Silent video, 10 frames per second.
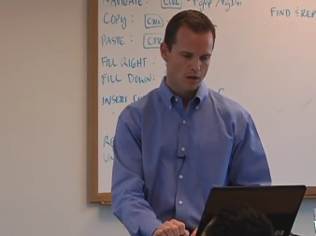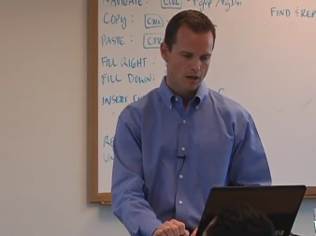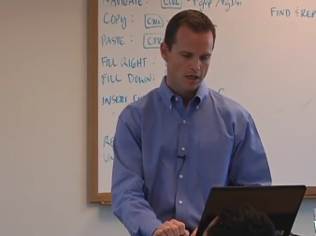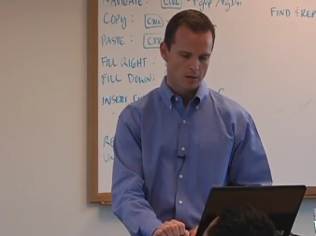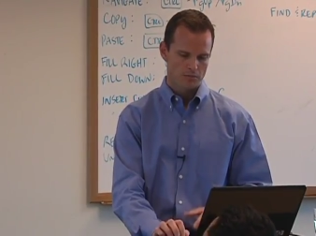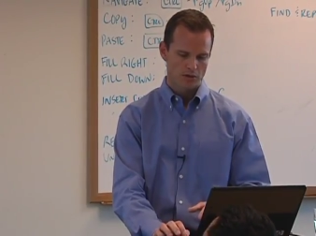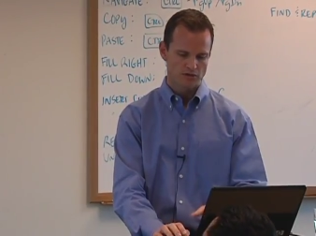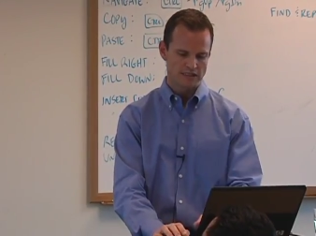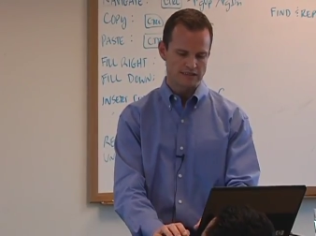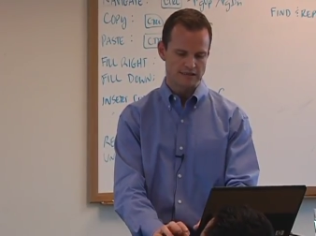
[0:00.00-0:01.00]
And our
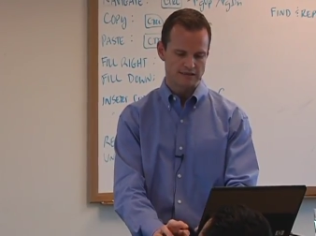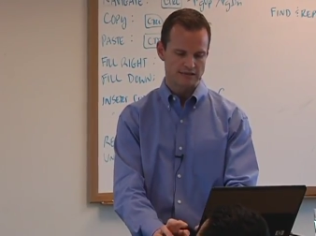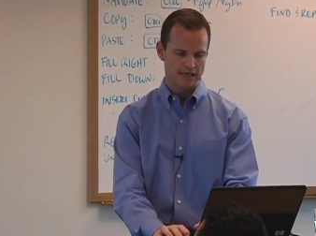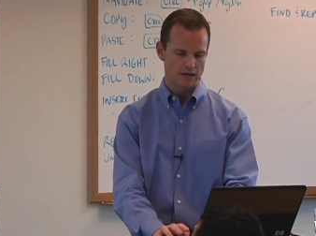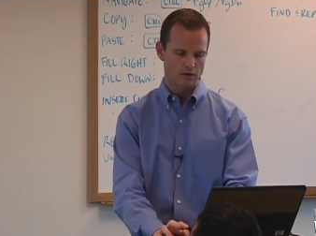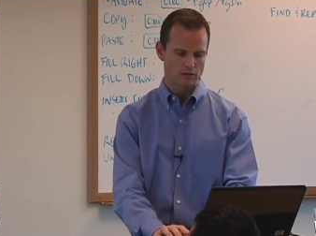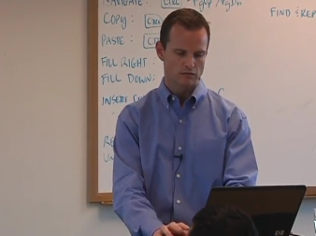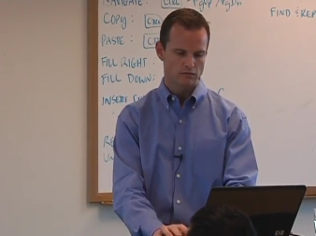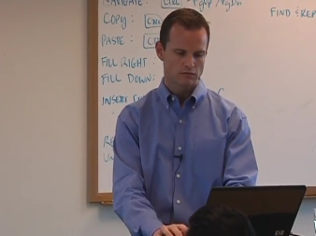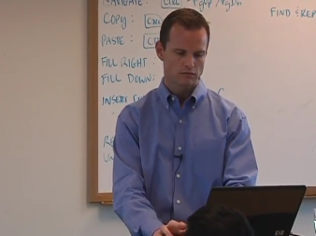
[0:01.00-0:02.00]
proceeds at sale
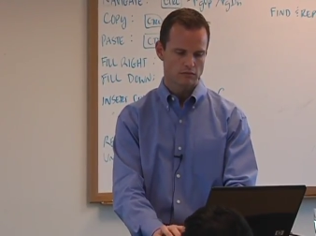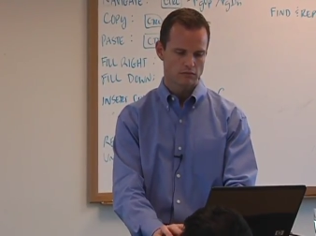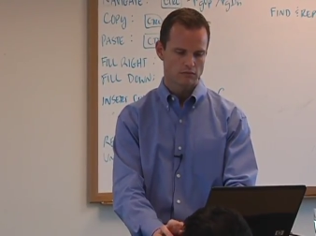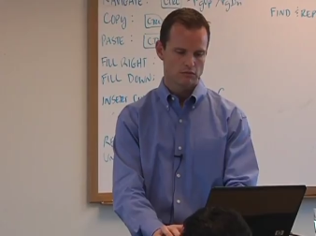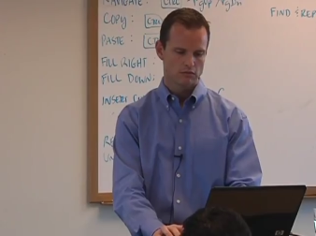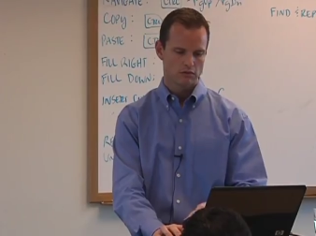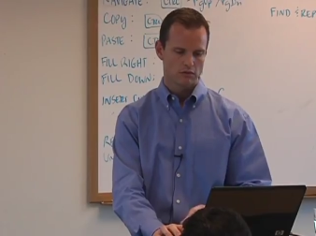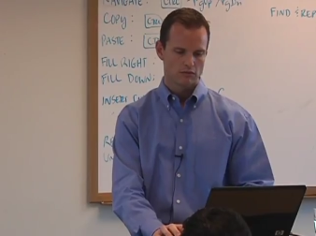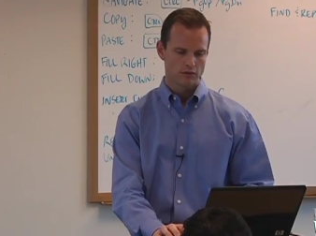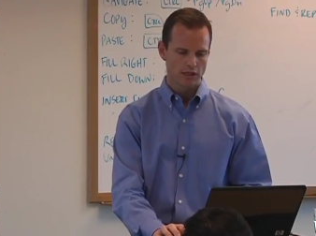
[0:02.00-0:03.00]

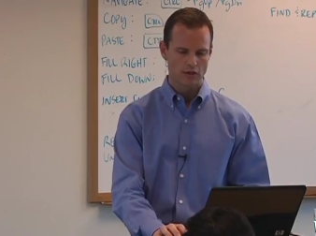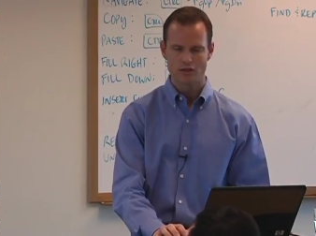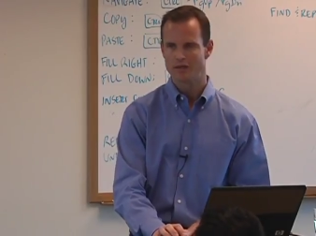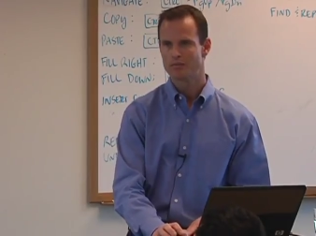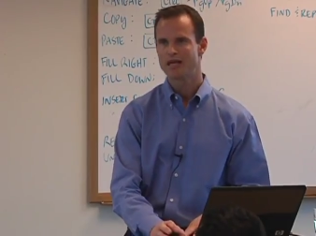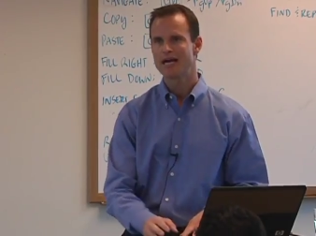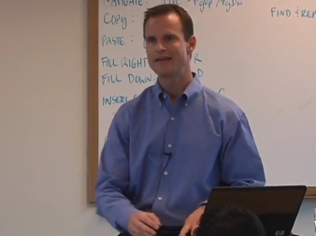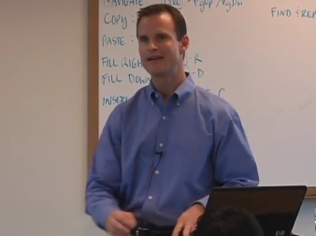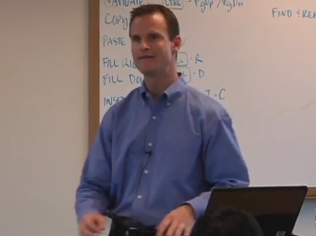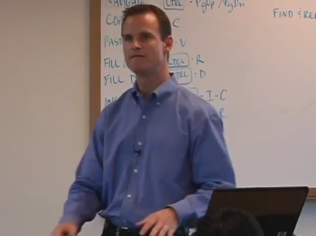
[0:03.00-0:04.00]
really only apply
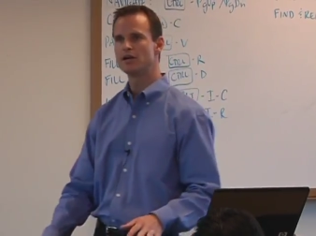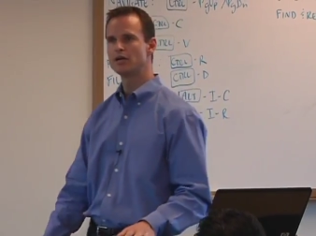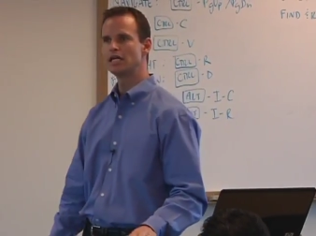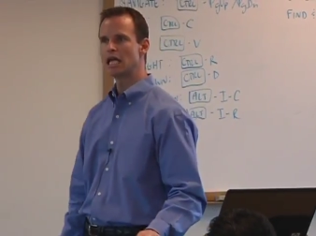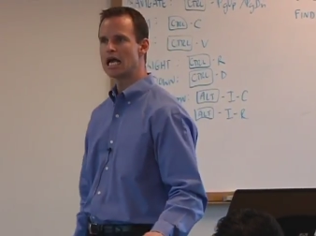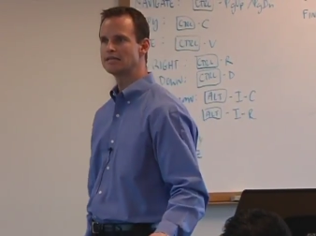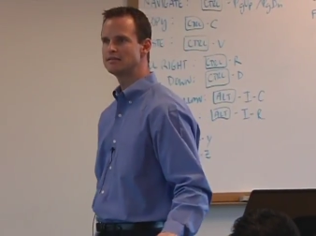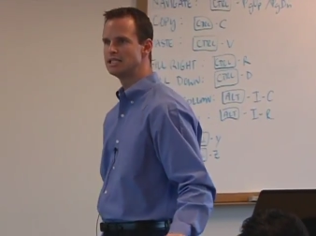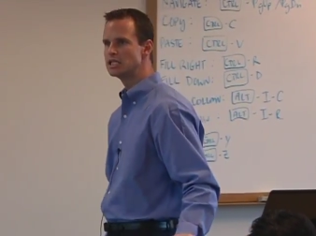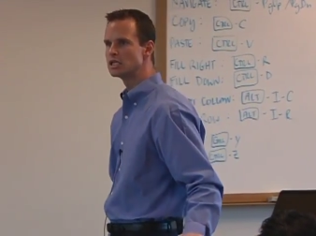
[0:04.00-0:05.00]
in that very
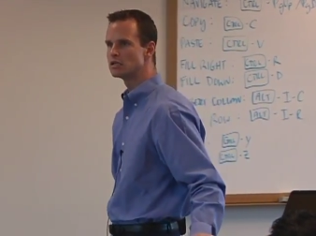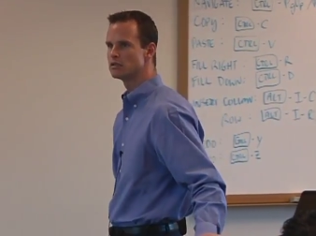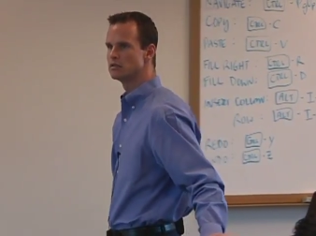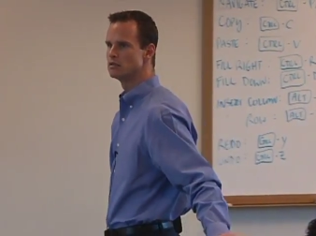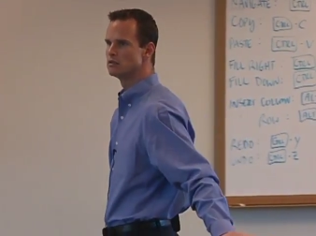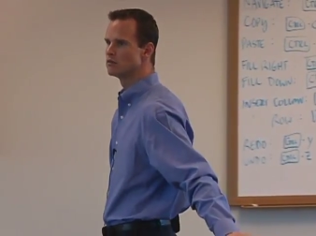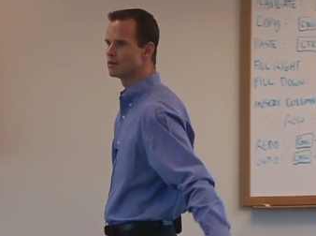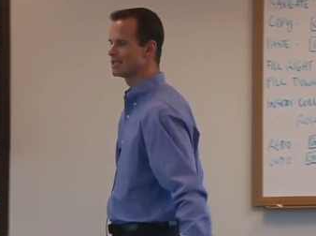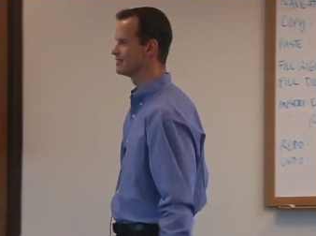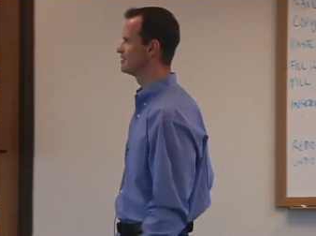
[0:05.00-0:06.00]
last year. We're
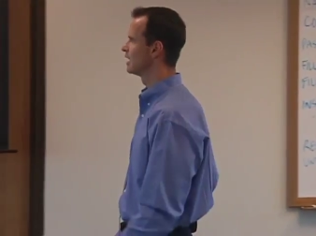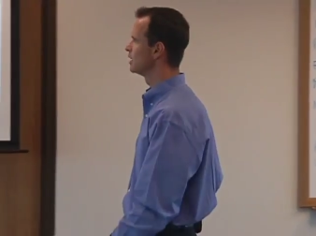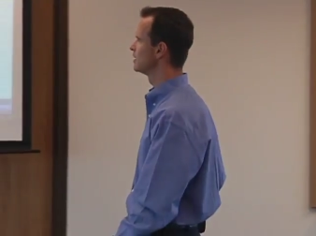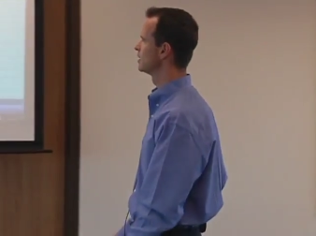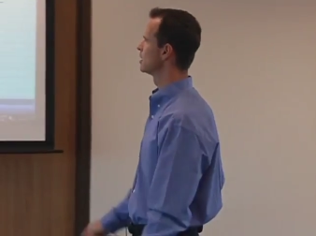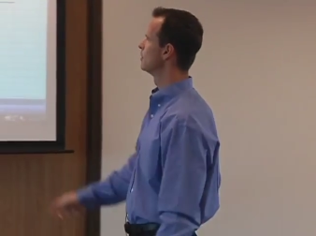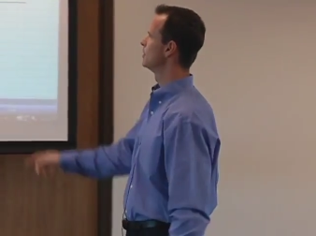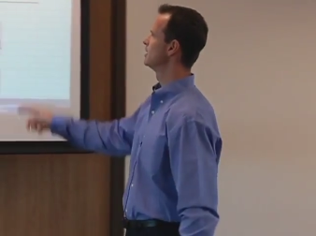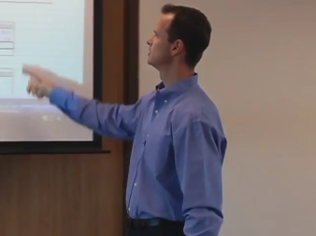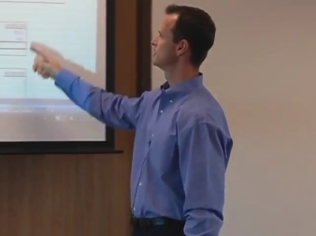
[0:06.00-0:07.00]
not selling the
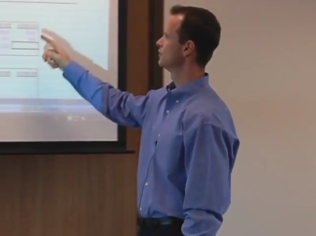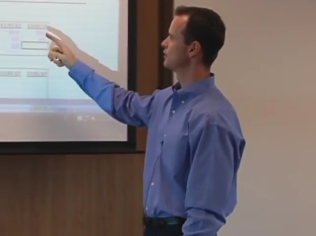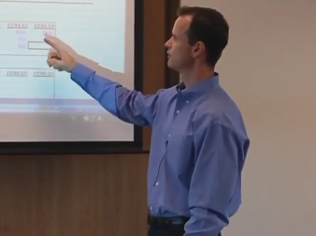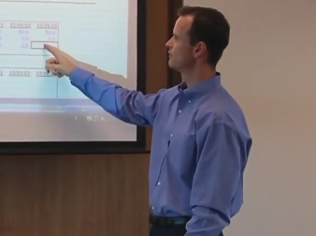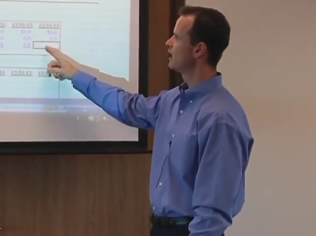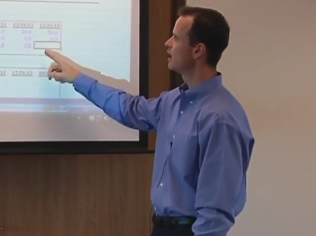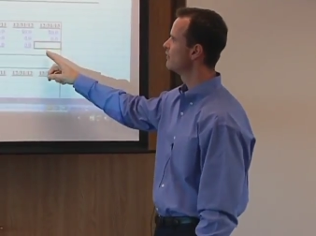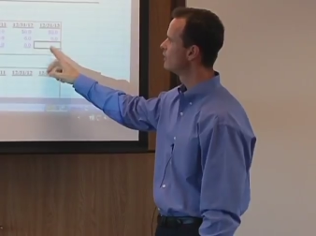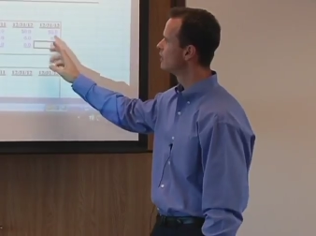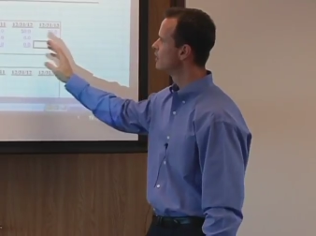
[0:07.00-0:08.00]
company until year
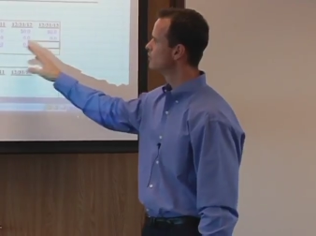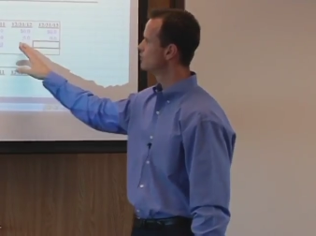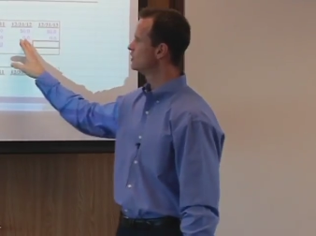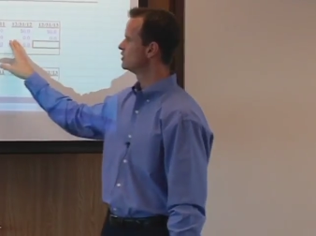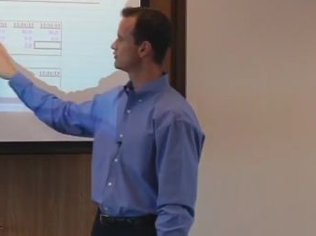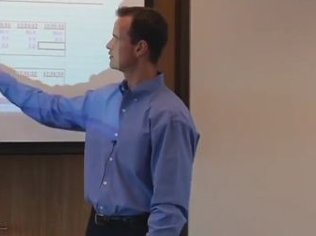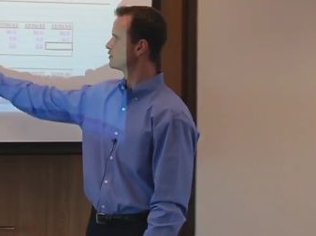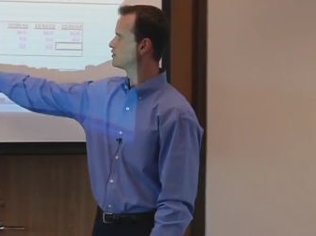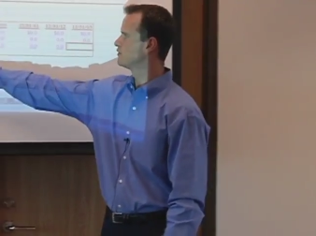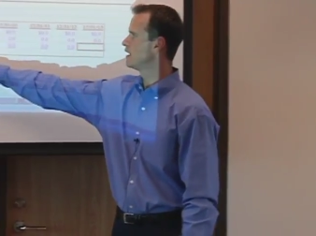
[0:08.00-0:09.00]
five so these
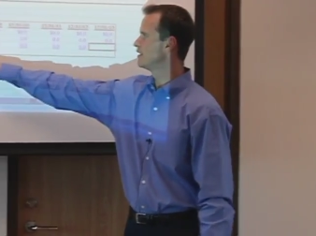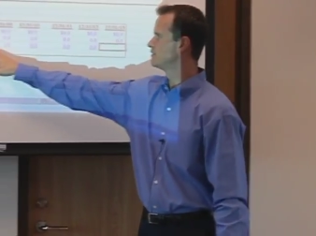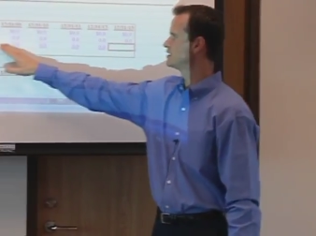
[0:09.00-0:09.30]
first five